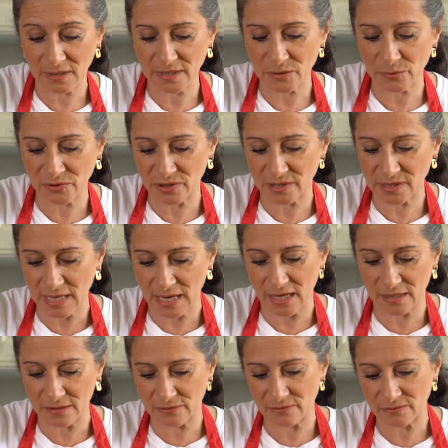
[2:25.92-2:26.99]
and this will just
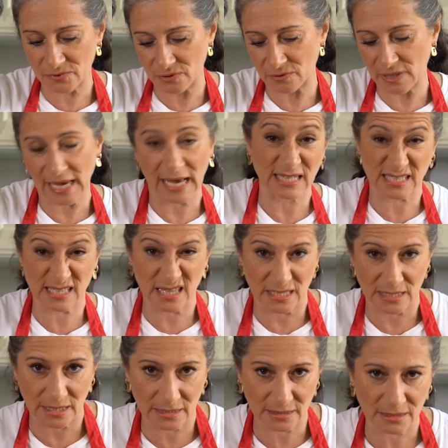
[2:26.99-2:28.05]
add to the
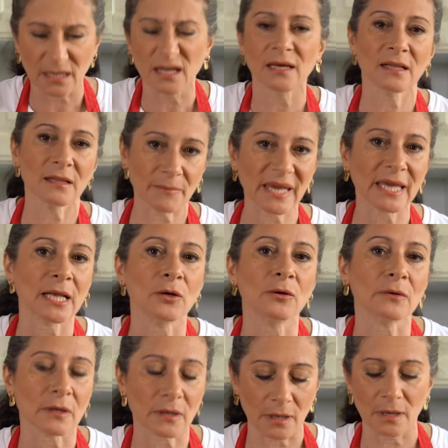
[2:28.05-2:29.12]
aesthetics. It'll make it
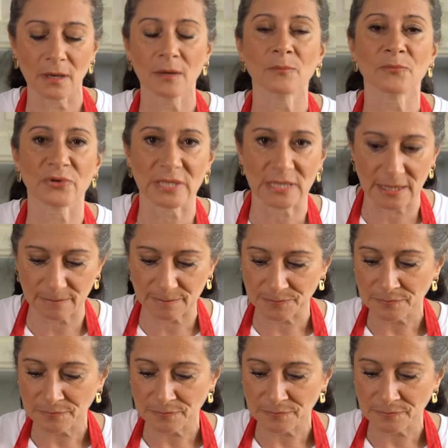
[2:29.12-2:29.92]
look pretty.